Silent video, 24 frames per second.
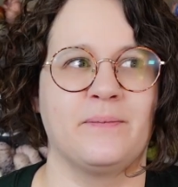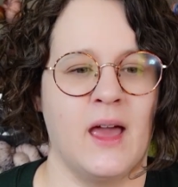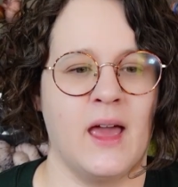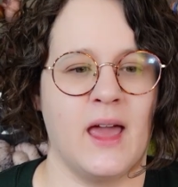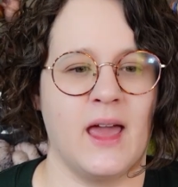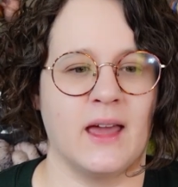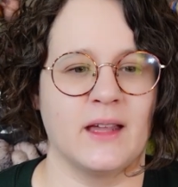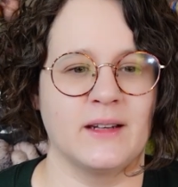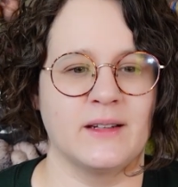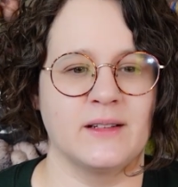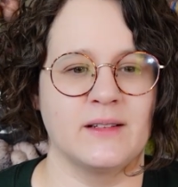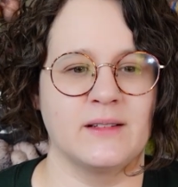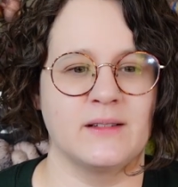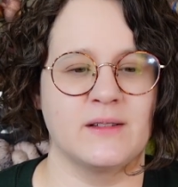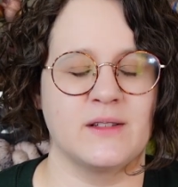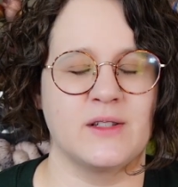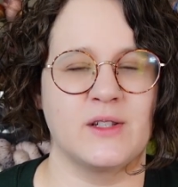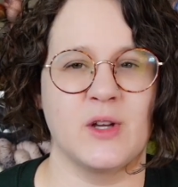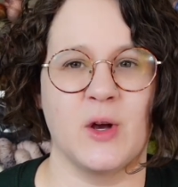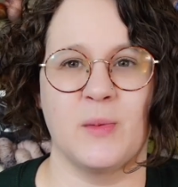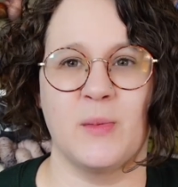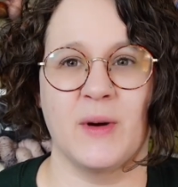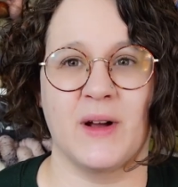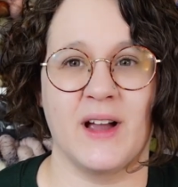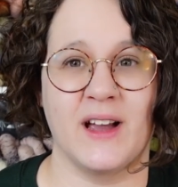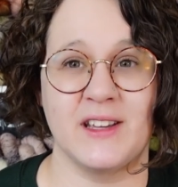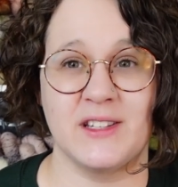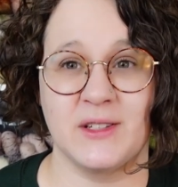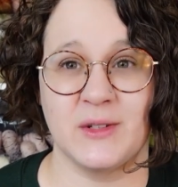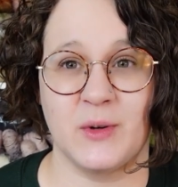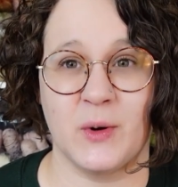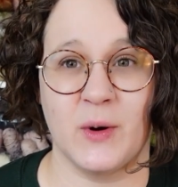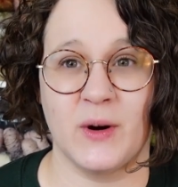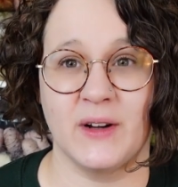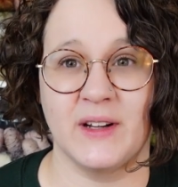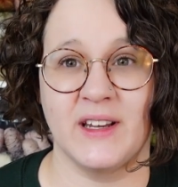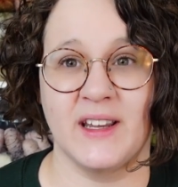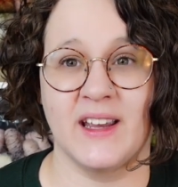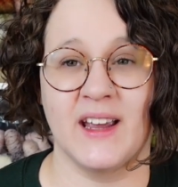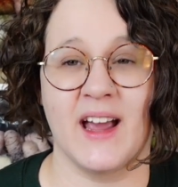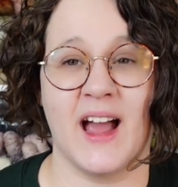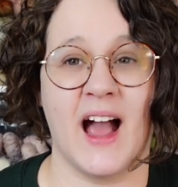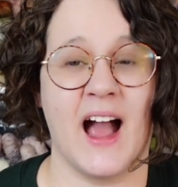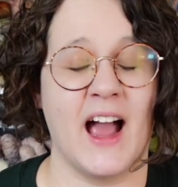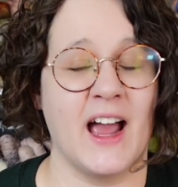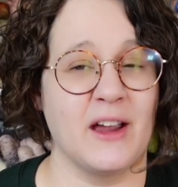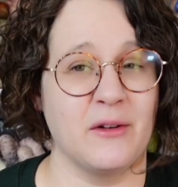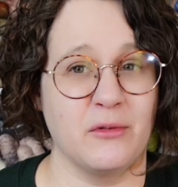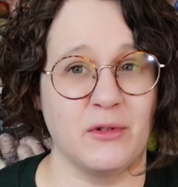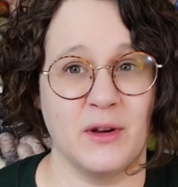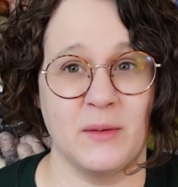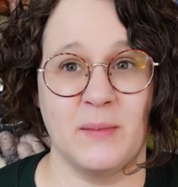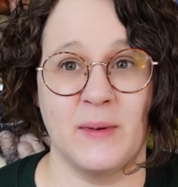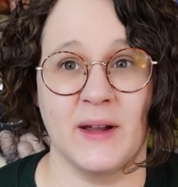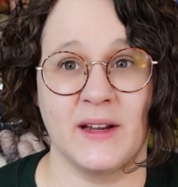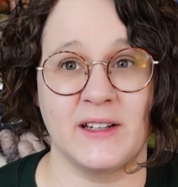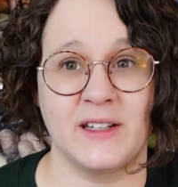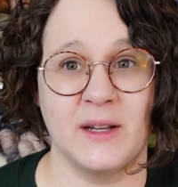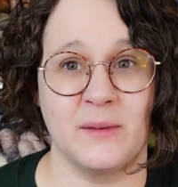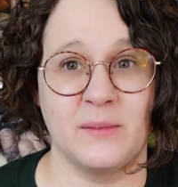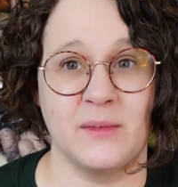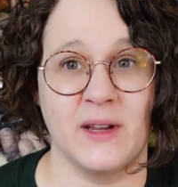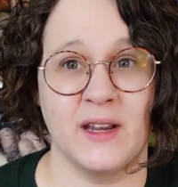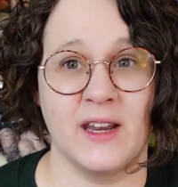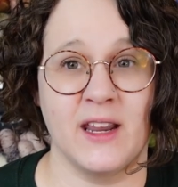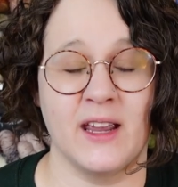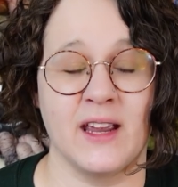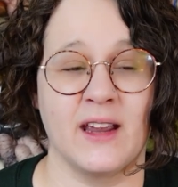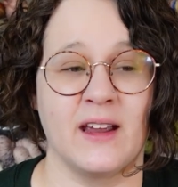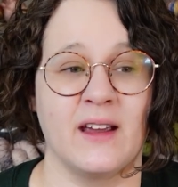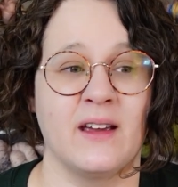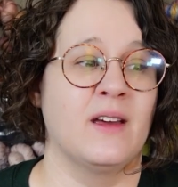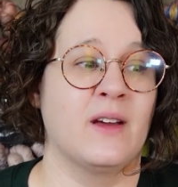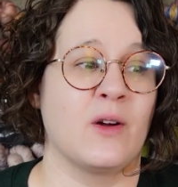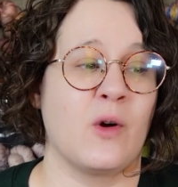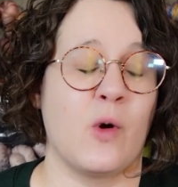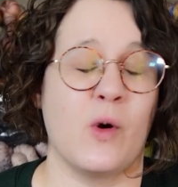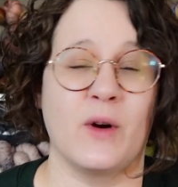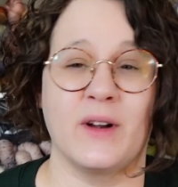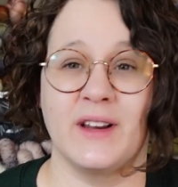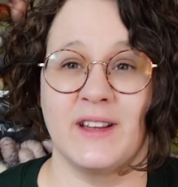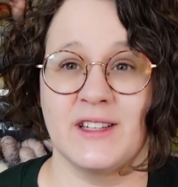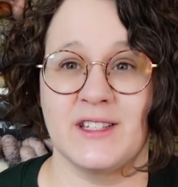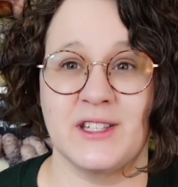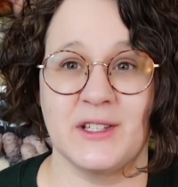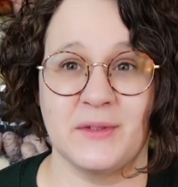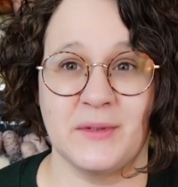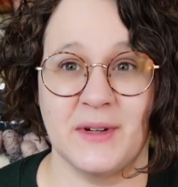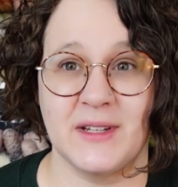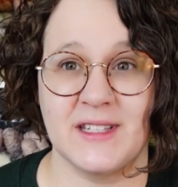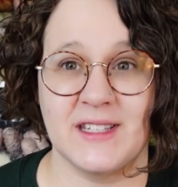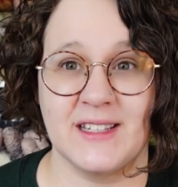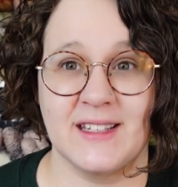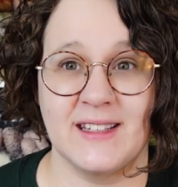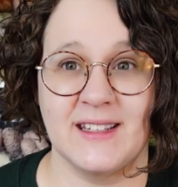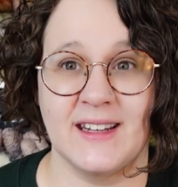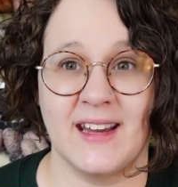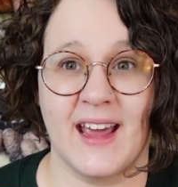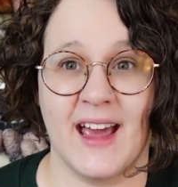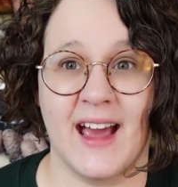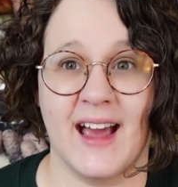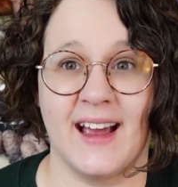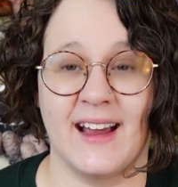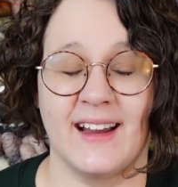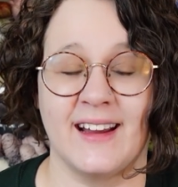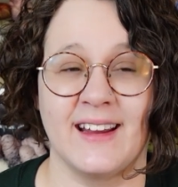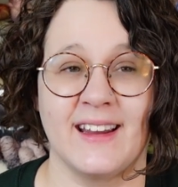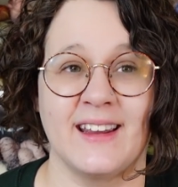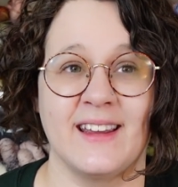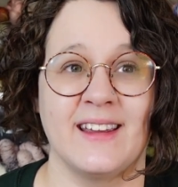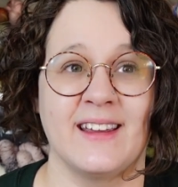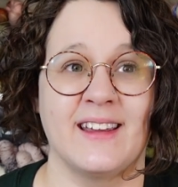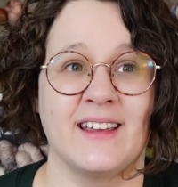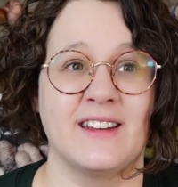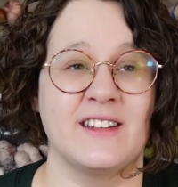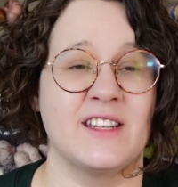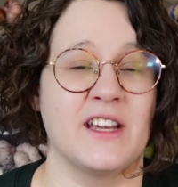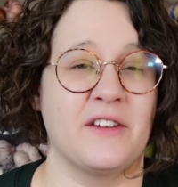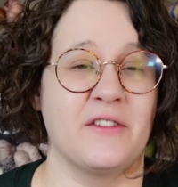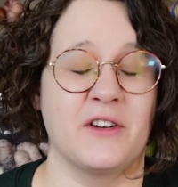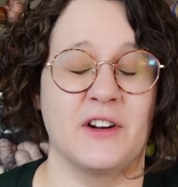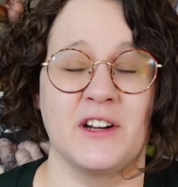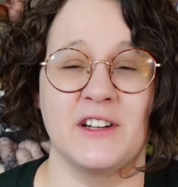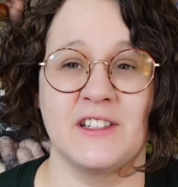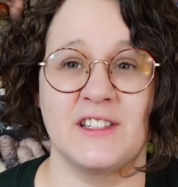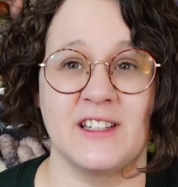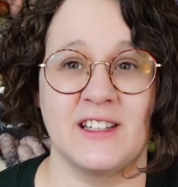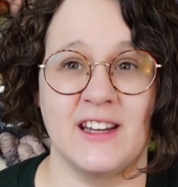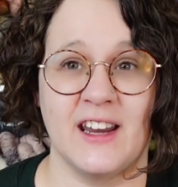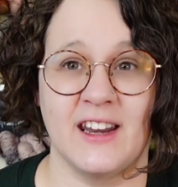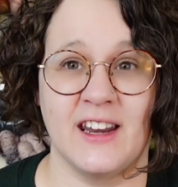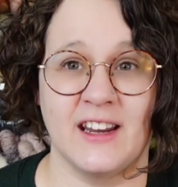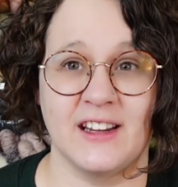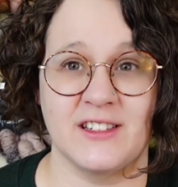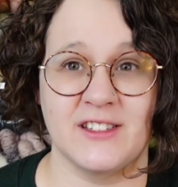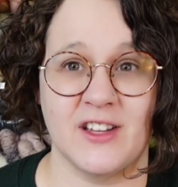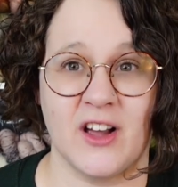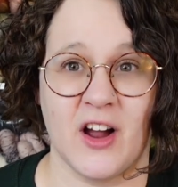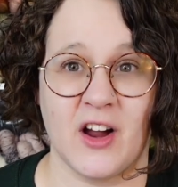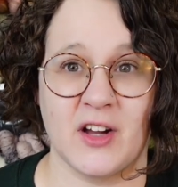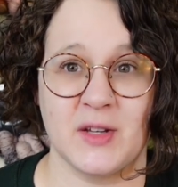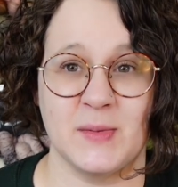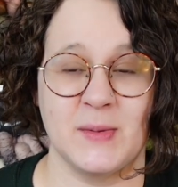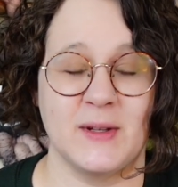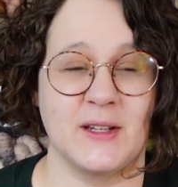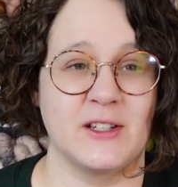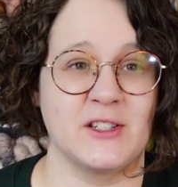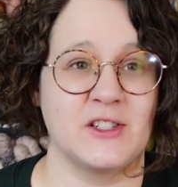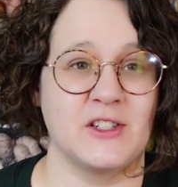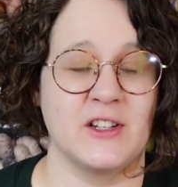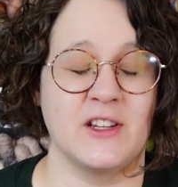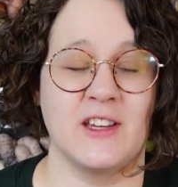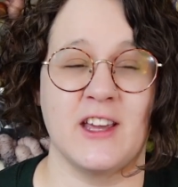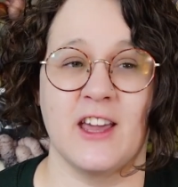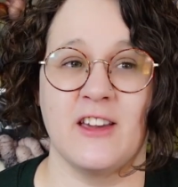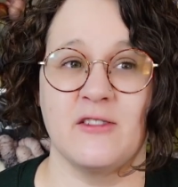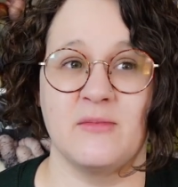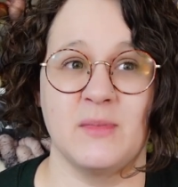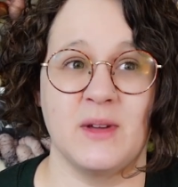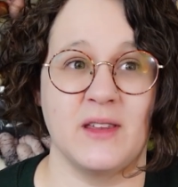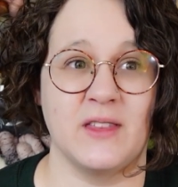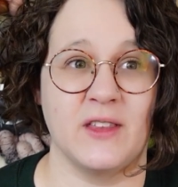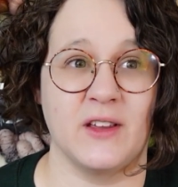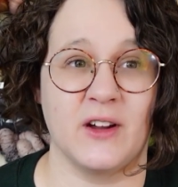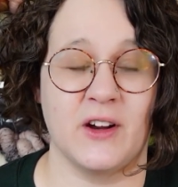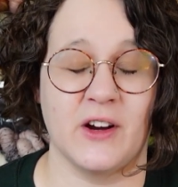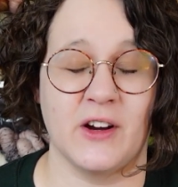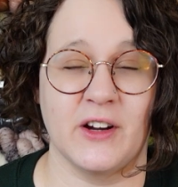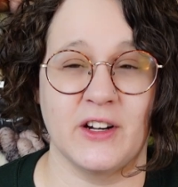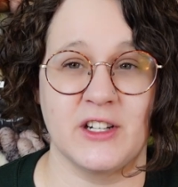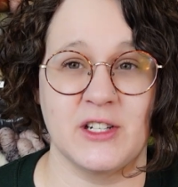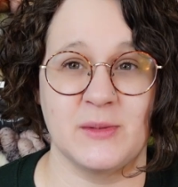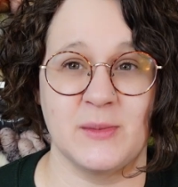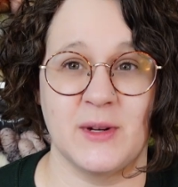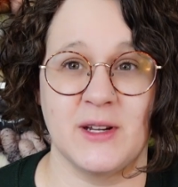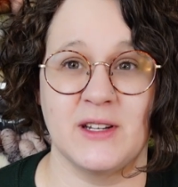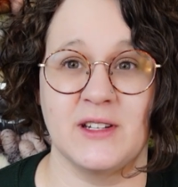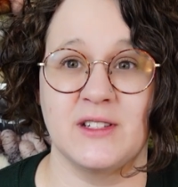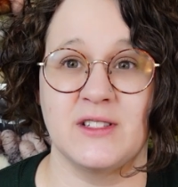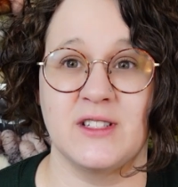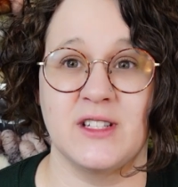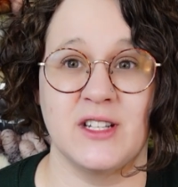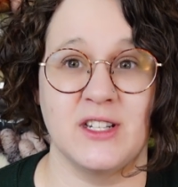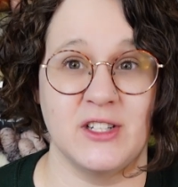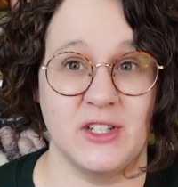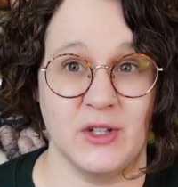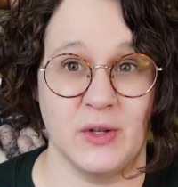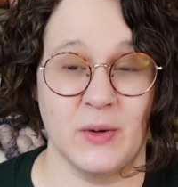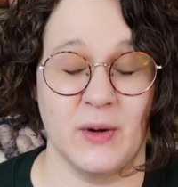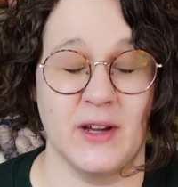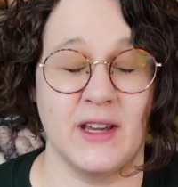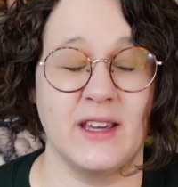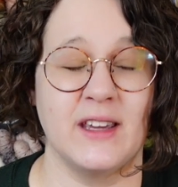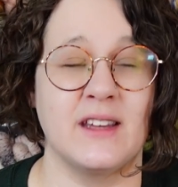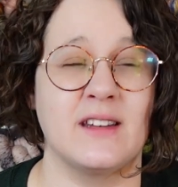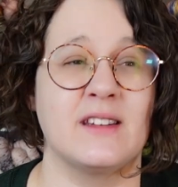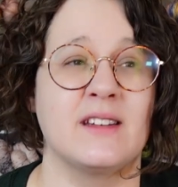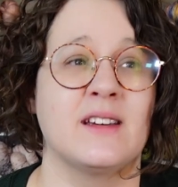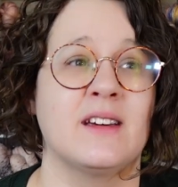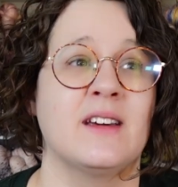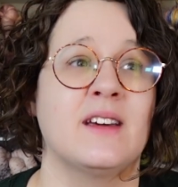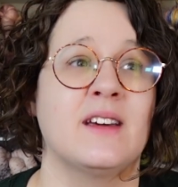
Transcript: And so because of Courtney, I re-picked up knitting. Courtney is the reason I endeavored into knitting socks because she gave me the encouragement to do it.